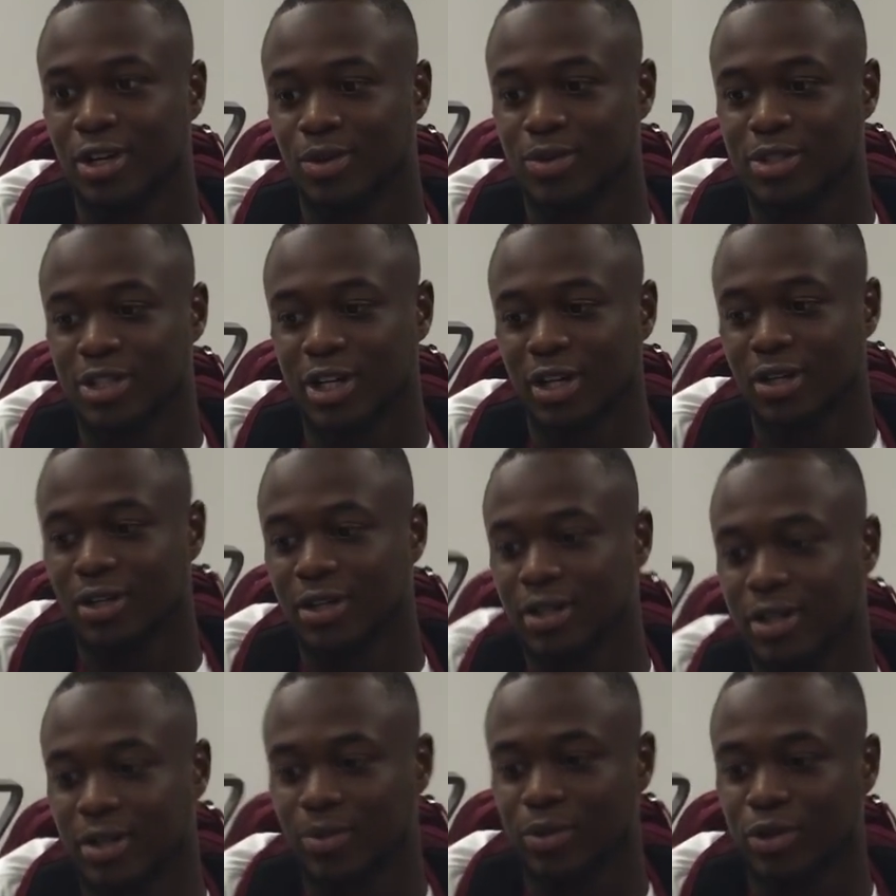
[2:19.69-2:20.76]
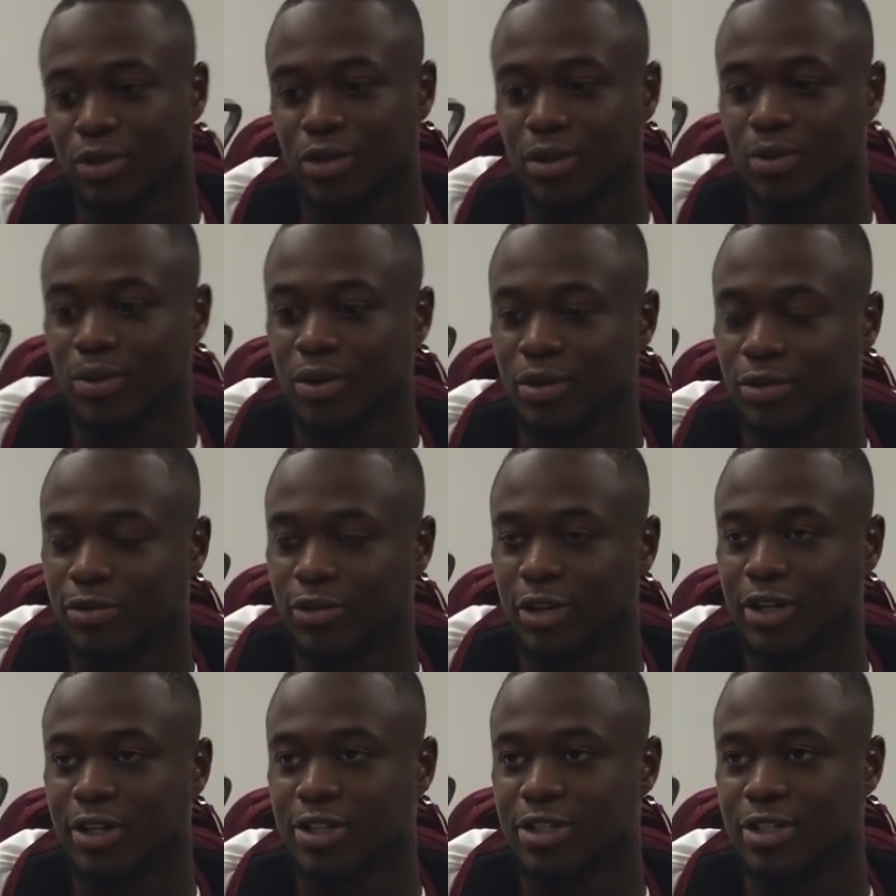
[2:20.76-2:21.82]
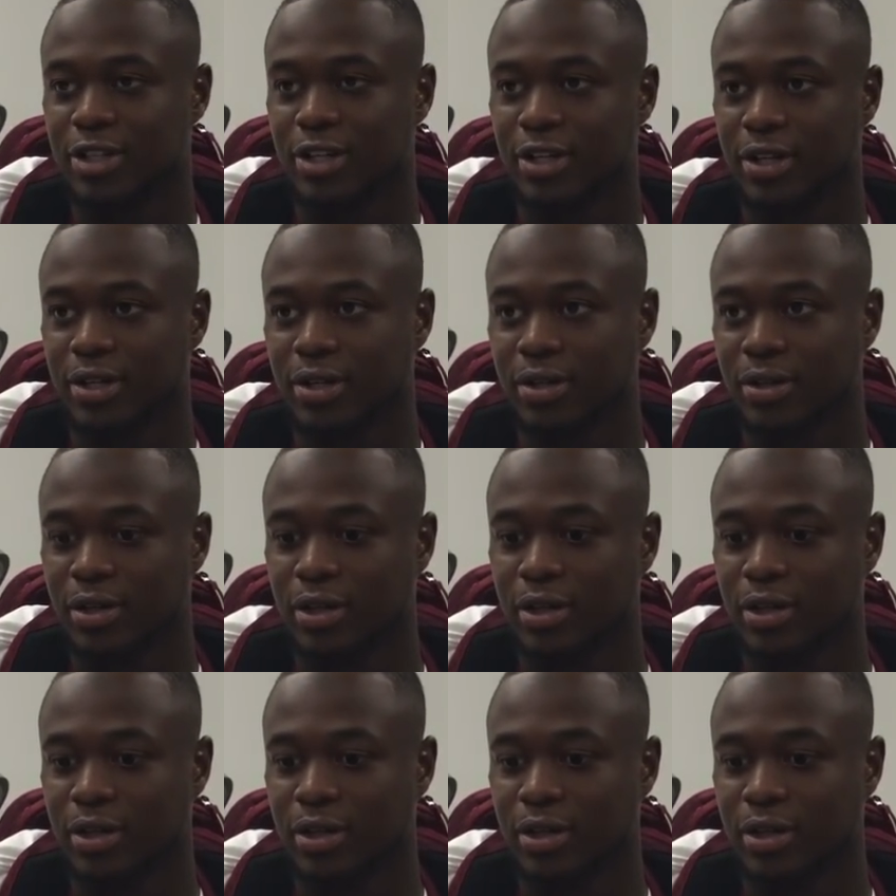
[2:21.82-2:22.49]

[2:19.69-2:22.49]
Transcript: We're talented, and we know that we go fight to the end.